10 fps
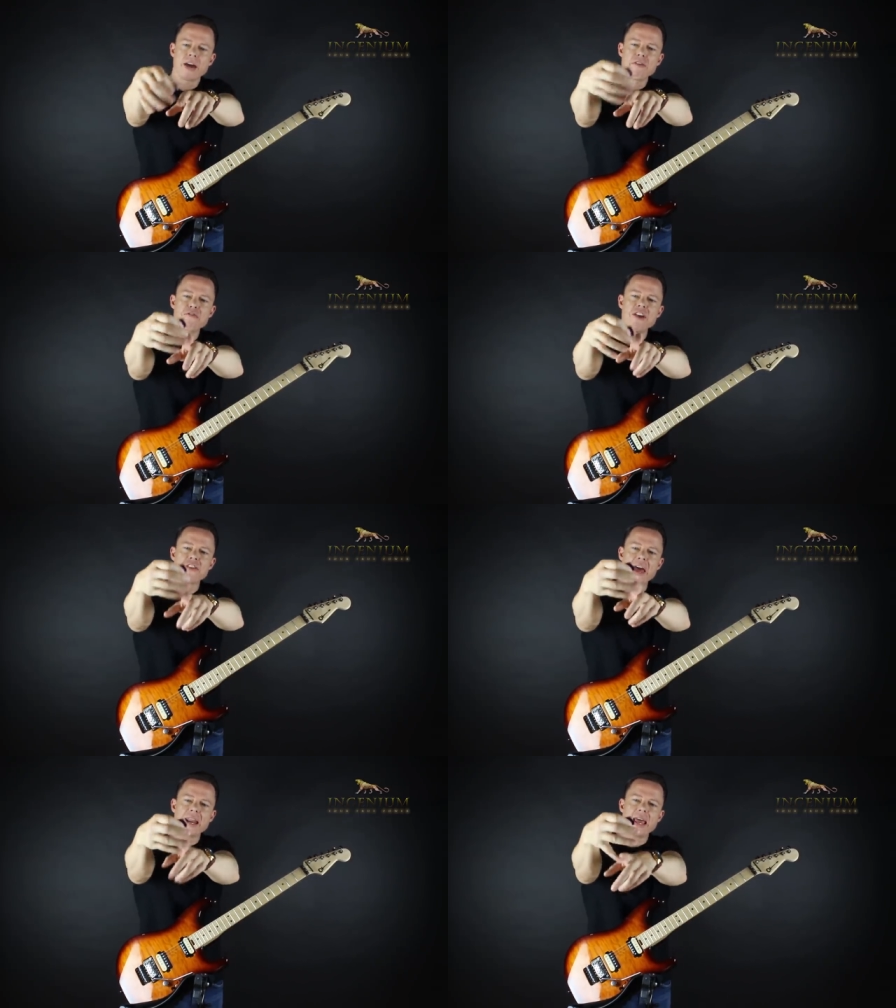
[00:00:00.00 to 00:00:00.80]
I feel
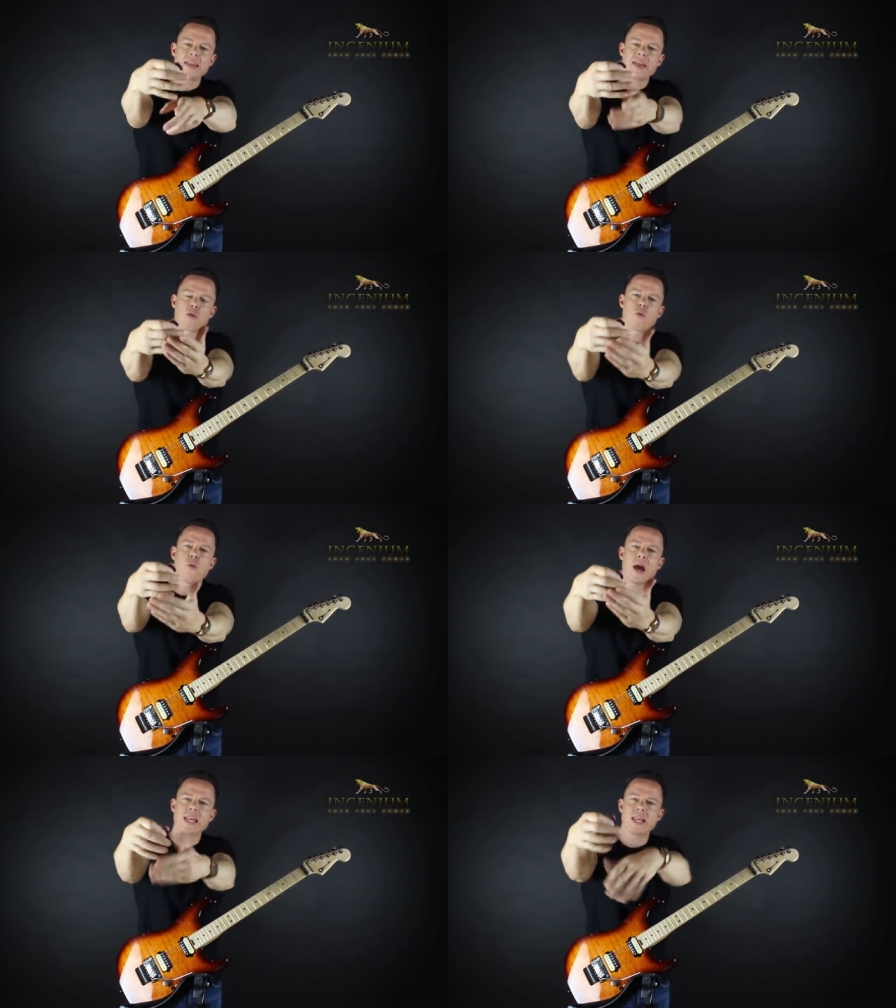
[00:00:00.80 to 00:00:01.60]
that that
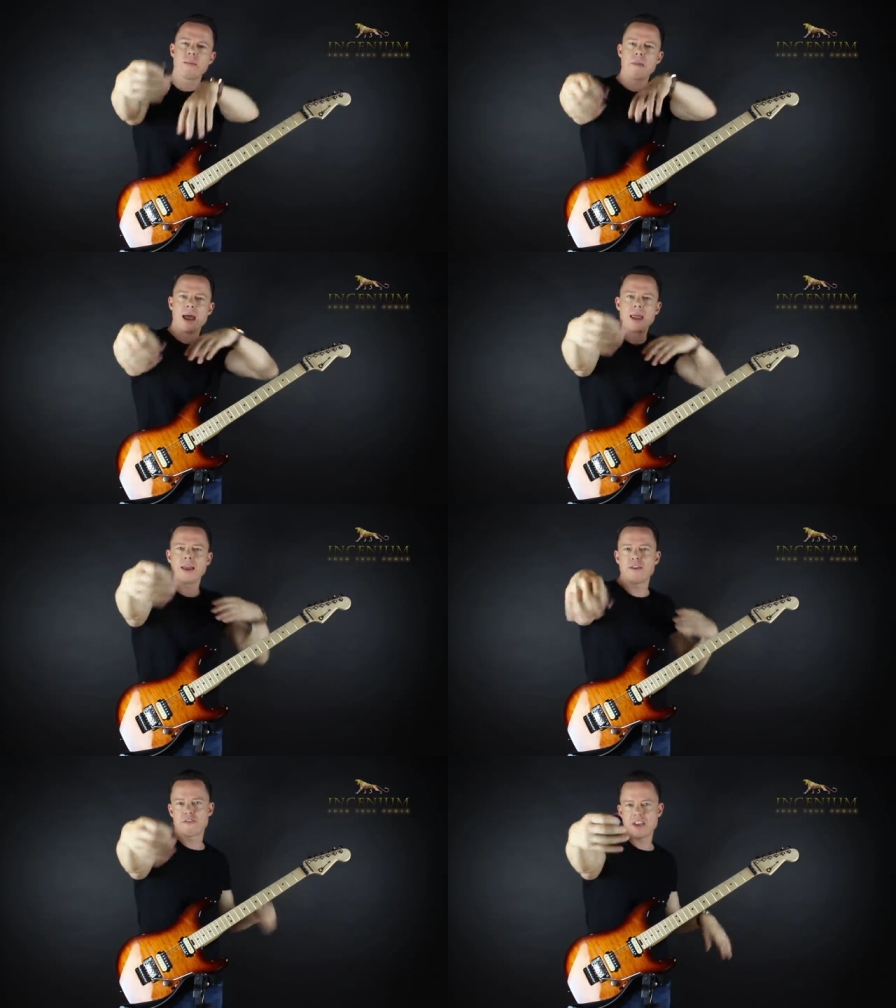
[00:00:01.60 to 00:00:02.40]
weight in
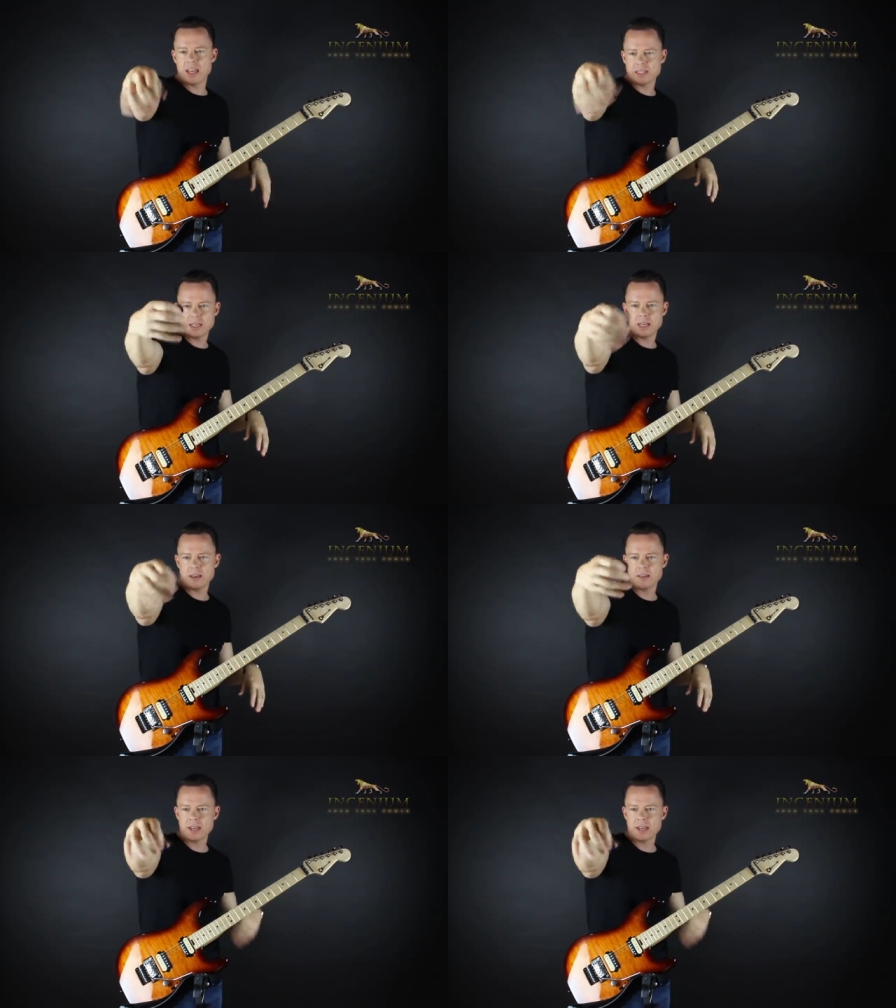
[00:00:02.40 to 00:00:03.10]
my fingers here.